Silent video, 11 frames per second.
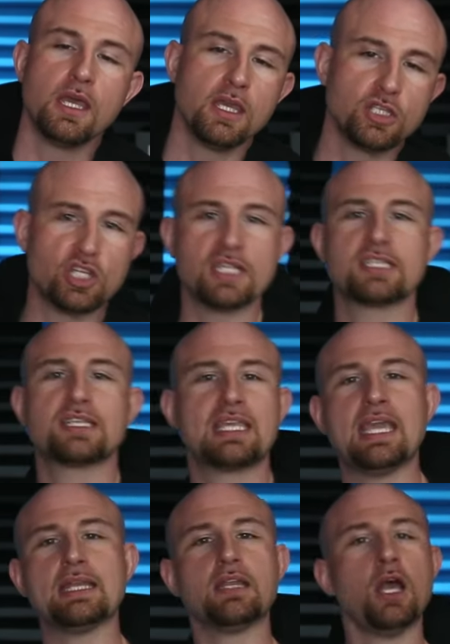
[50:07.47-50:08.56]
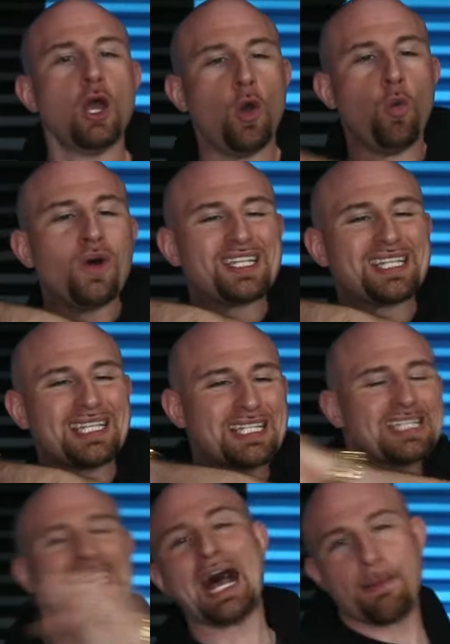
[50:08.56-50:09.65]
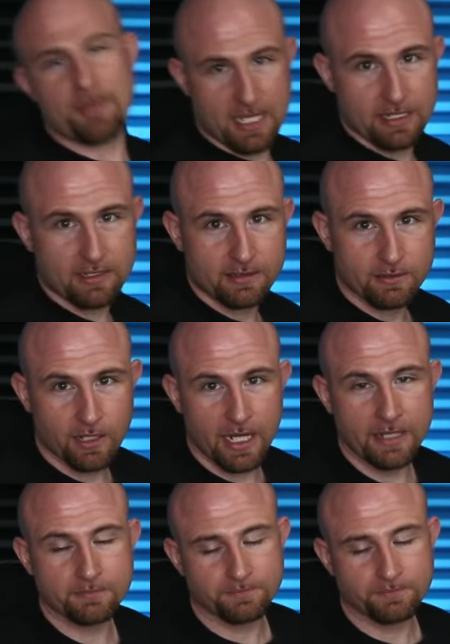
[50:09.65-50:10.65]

just get wasabied, right?